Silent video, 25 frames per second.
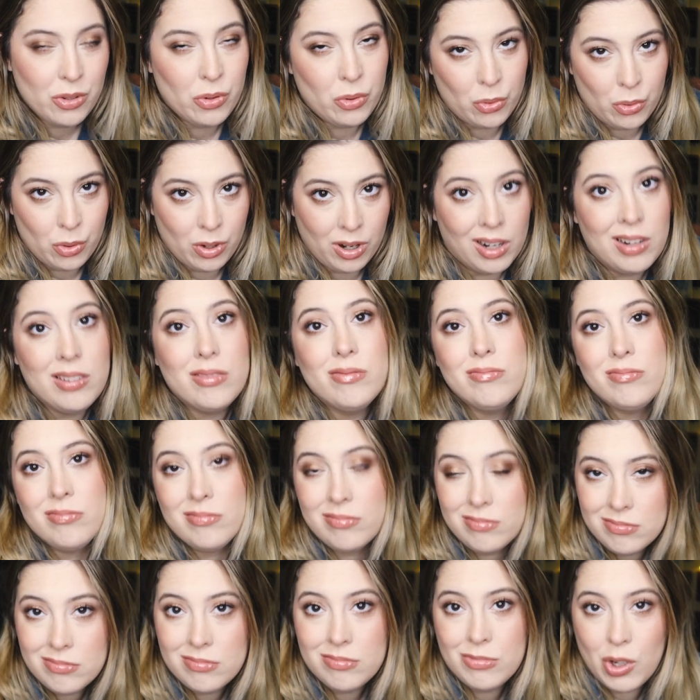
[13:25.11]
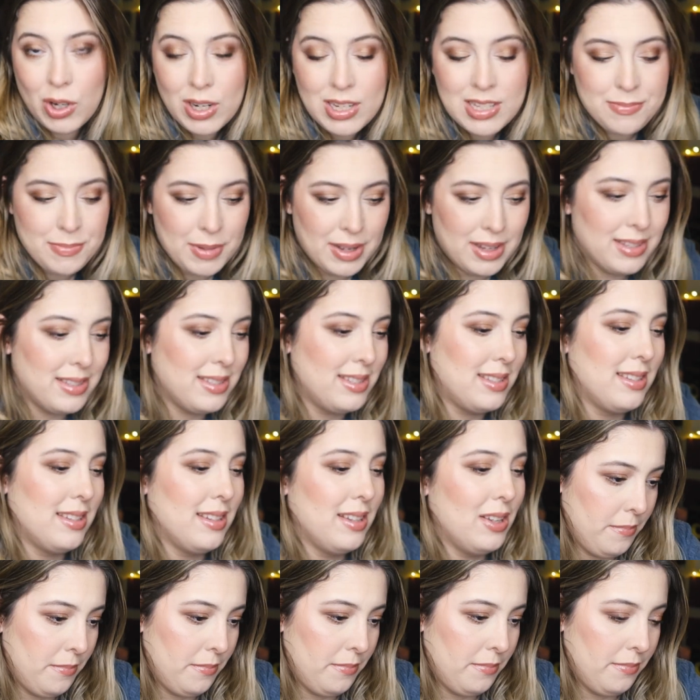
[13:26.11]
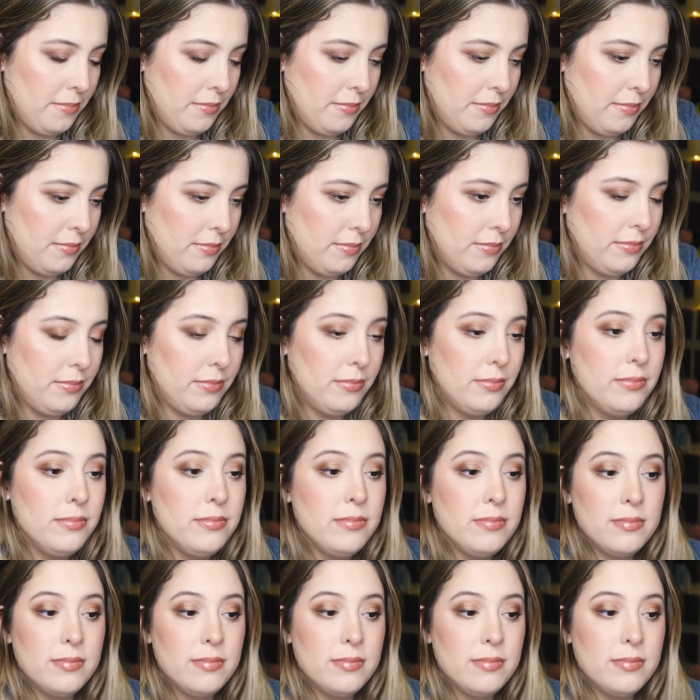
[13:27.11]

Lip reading: or Christmas. I'm